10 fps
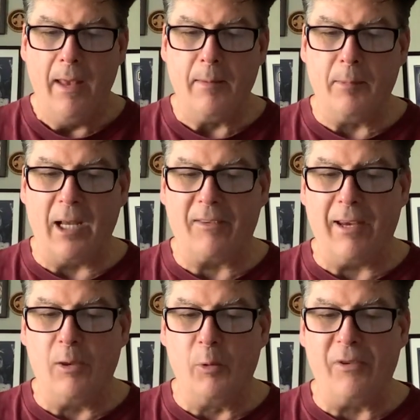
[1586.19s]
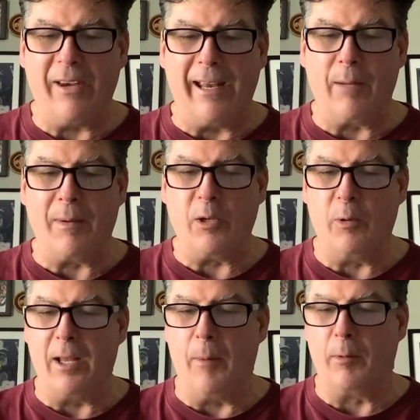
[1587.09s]
Number 19, Louisiana beat
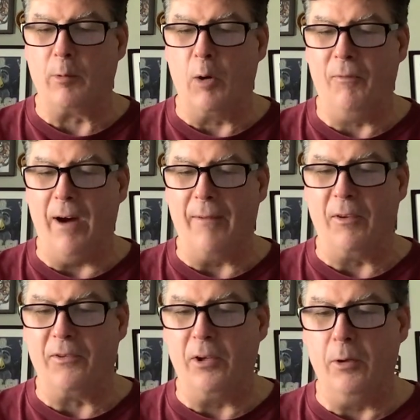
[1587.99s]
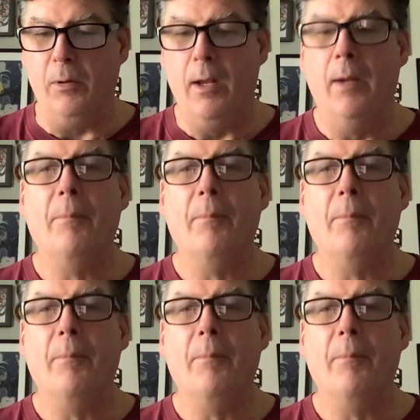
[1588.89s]
UNL Monroe, 5-2.